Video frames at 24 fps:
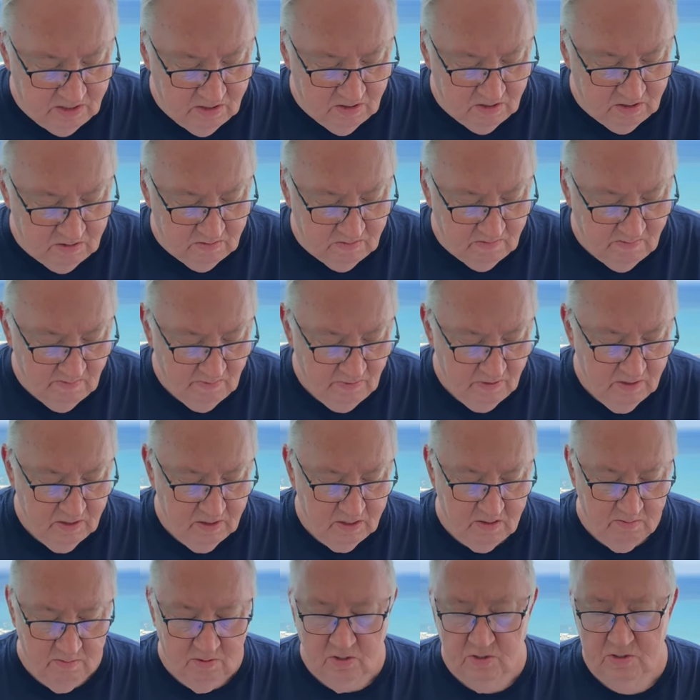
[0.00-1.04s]
doing
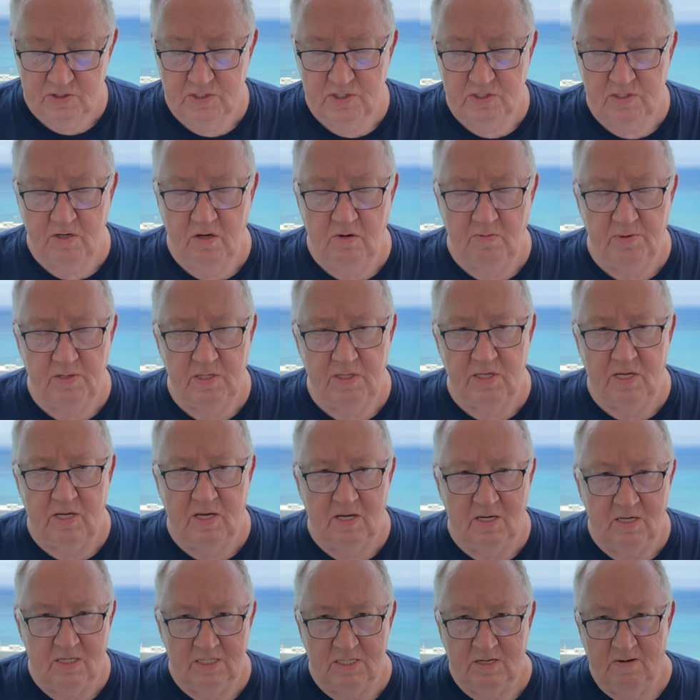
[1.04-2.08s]
the most stupid
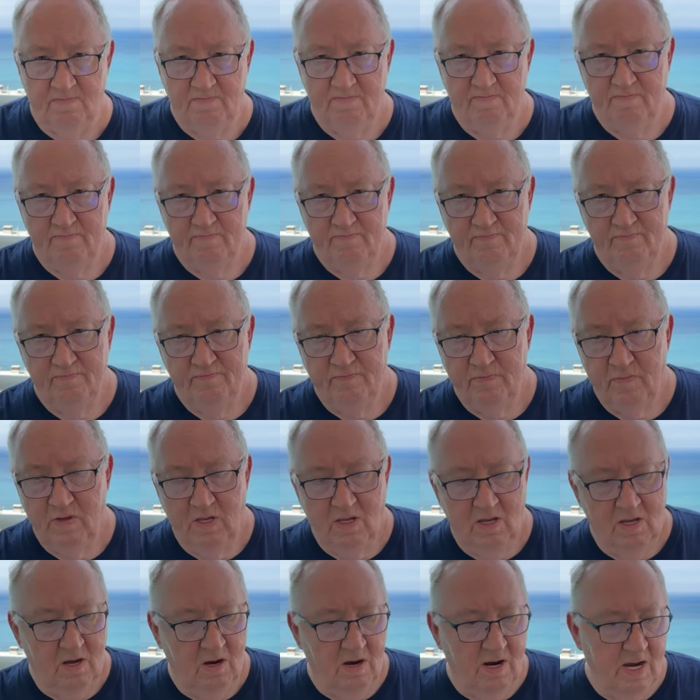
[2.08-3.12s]
things.
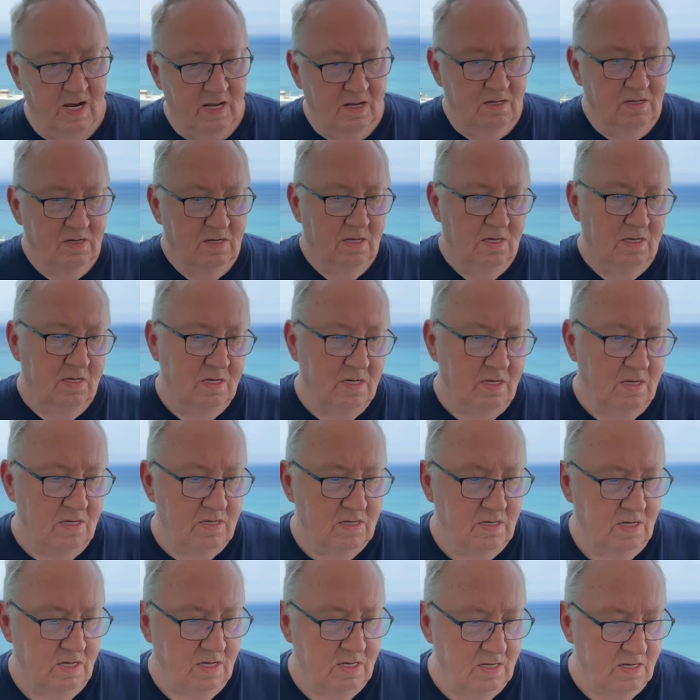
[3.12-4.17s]
All right?
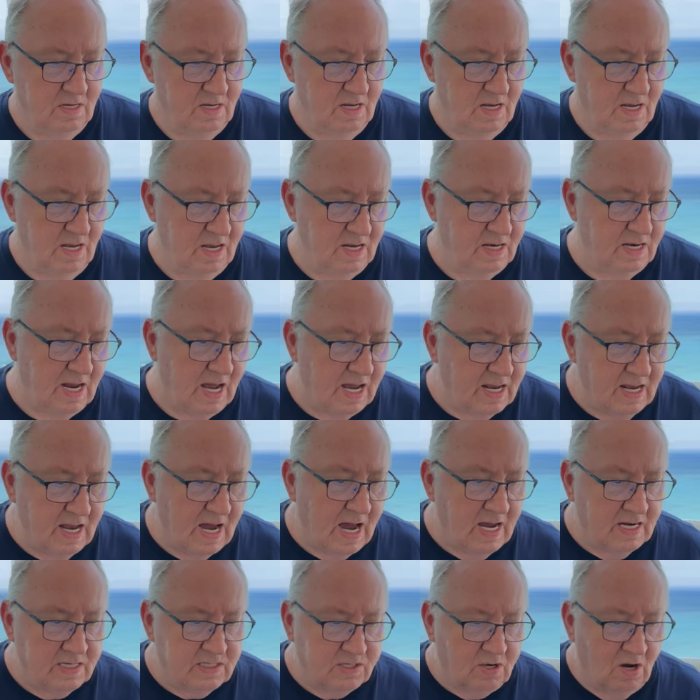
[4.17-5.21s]
And I,
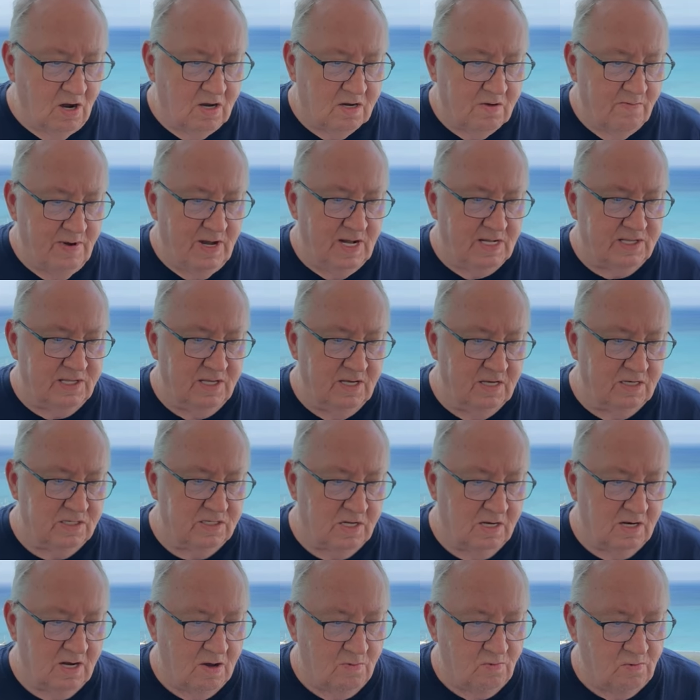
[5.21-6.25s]
I talk about this
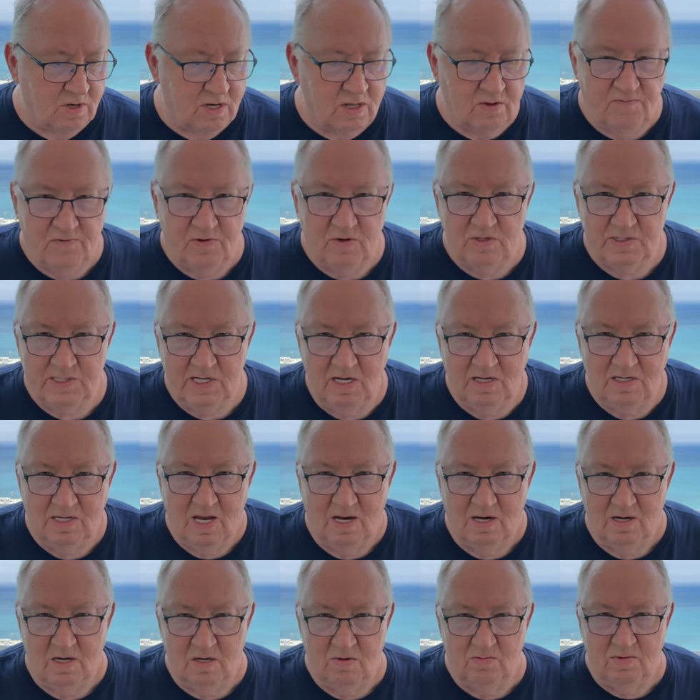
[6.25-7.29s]
a lot. One of the first things I
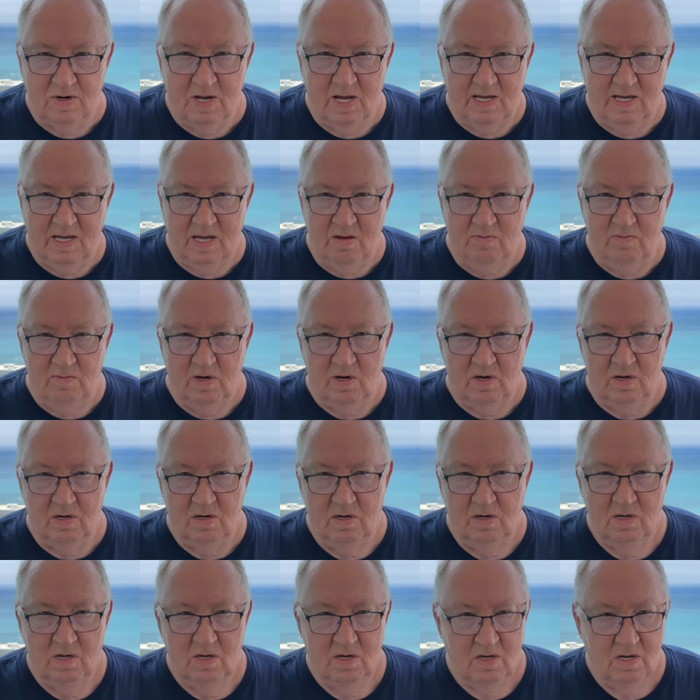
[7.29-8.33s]
learned when I came here,
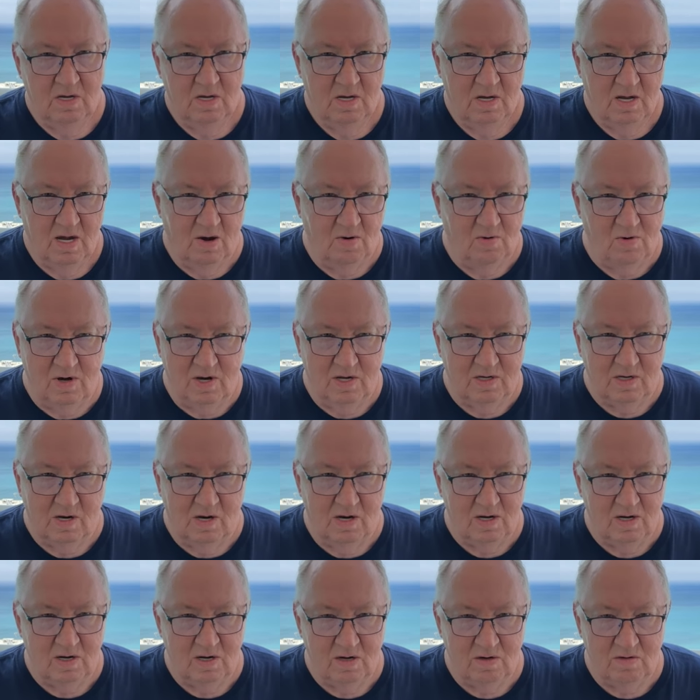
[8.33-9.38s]
I wanted to
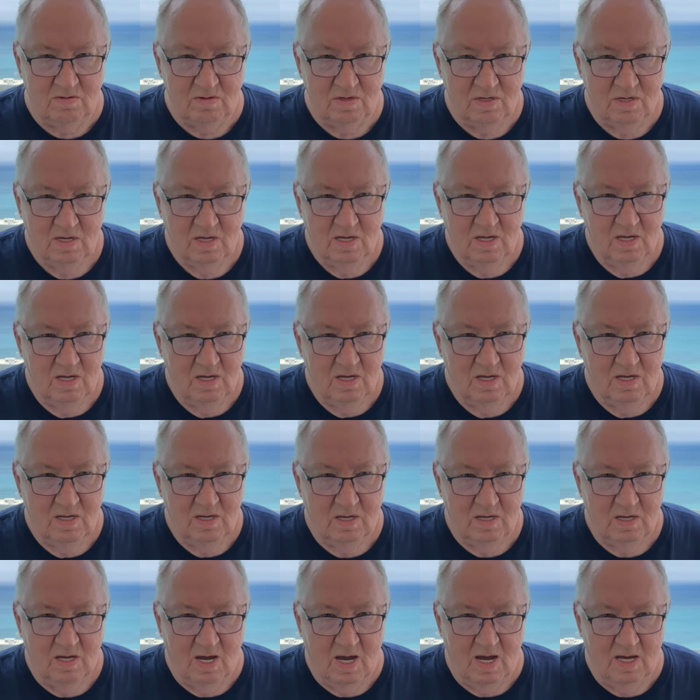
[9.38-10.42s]
learn,
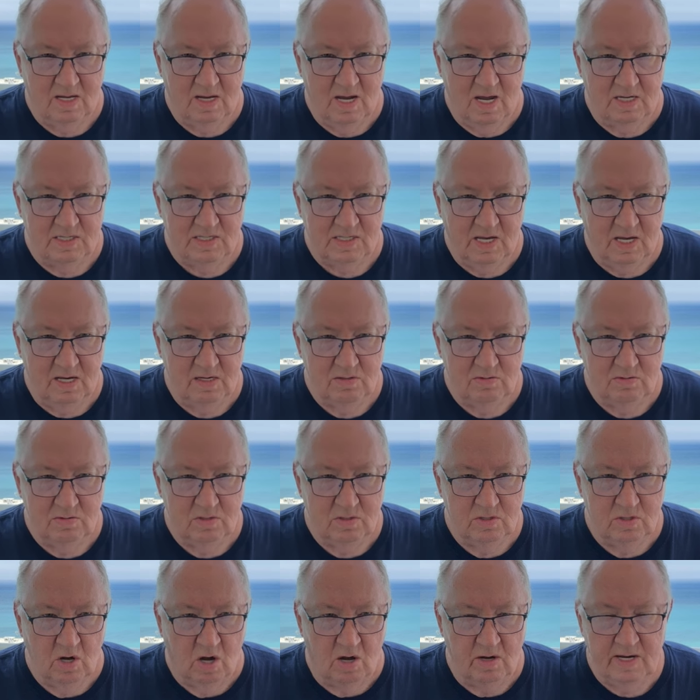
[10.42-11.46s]
I, I say,
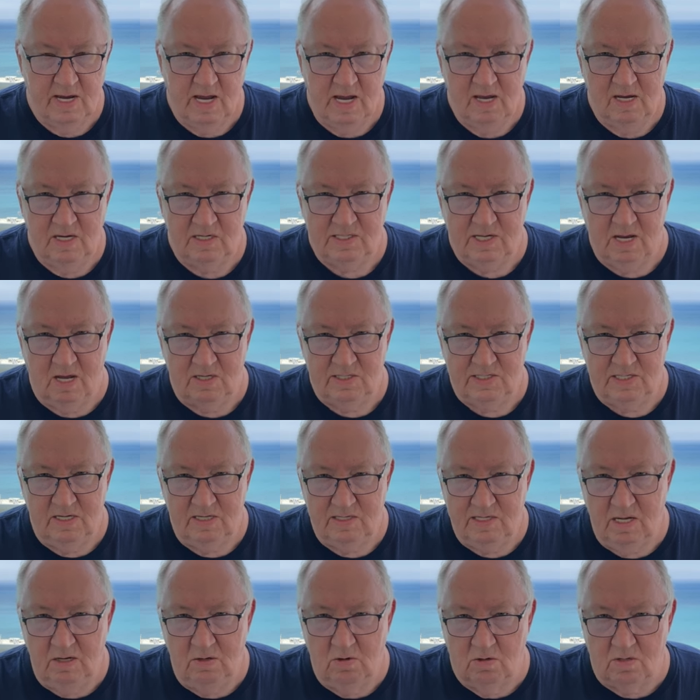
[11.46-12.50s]
¿Dónde está
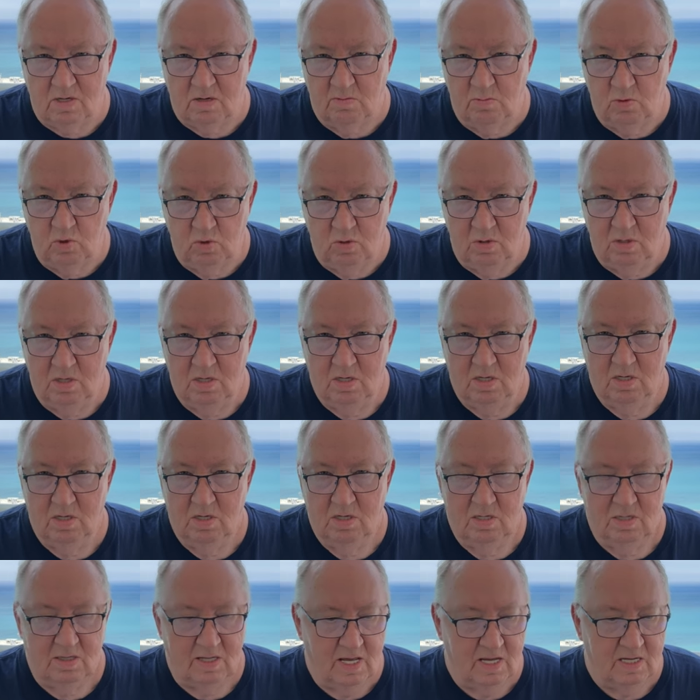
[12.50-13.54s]
sentido común?
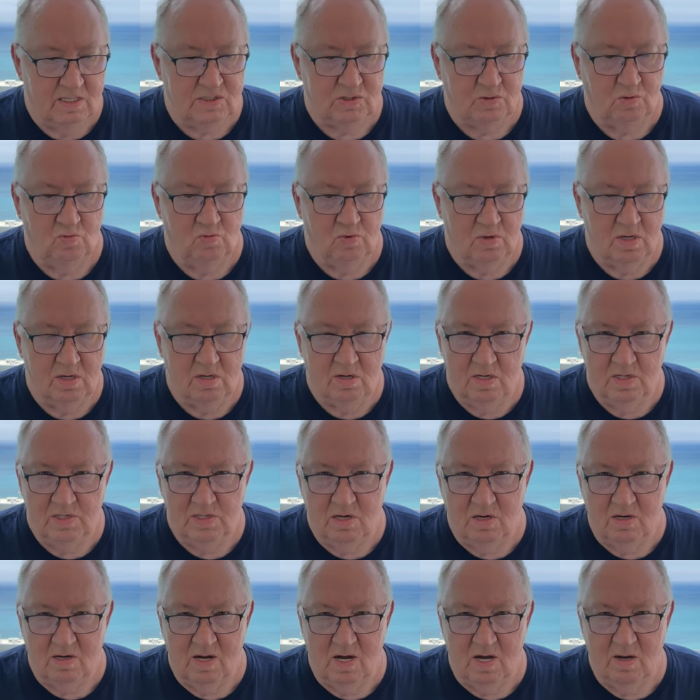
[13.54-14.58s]
That's, where is
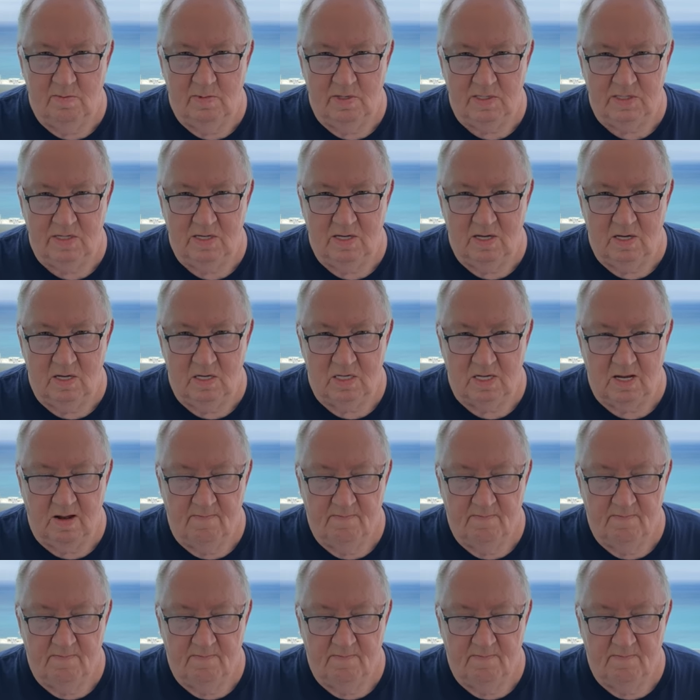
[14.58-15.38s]
your common sense?